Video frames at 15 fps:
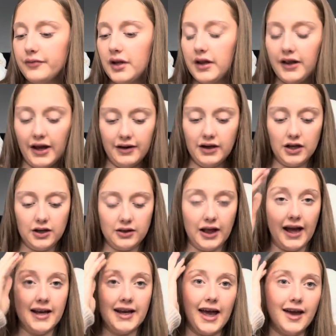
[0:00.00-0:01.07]

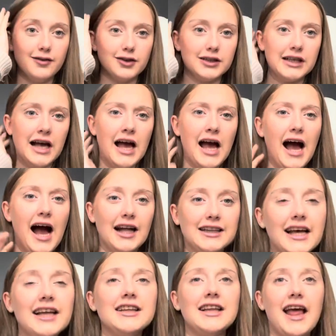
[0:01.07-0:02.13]
They gave us
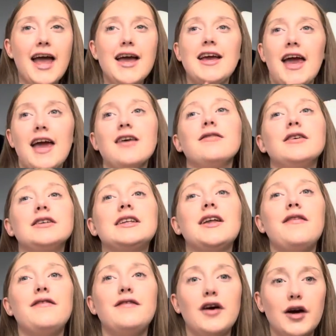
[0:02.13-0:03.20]
the
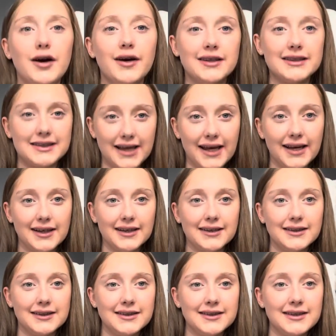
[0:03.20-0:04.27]
first
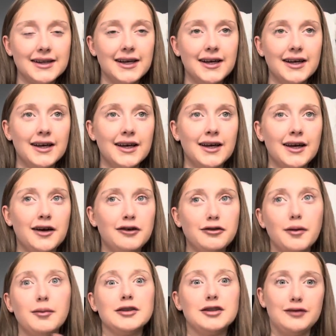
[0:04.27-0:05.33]
things
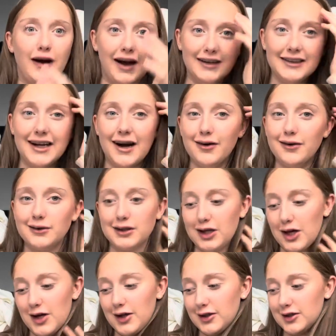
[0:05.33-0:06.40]
from us finding out it was a
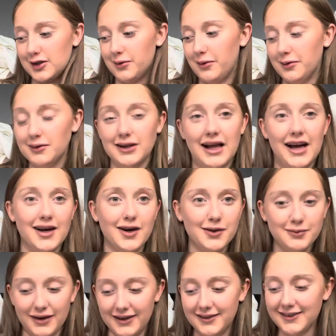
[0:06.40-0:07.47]
girl, so we were like, oh
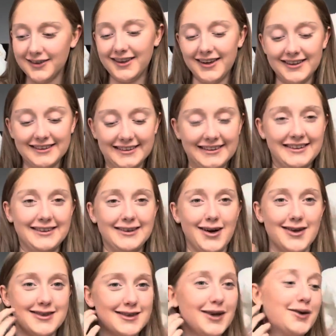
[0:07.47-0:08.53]
my goodness, this is all
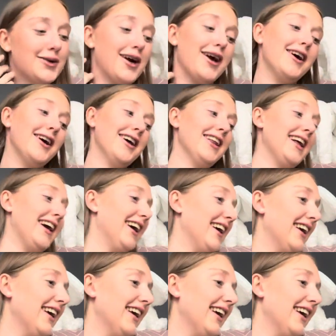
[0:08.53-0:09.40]
so girly.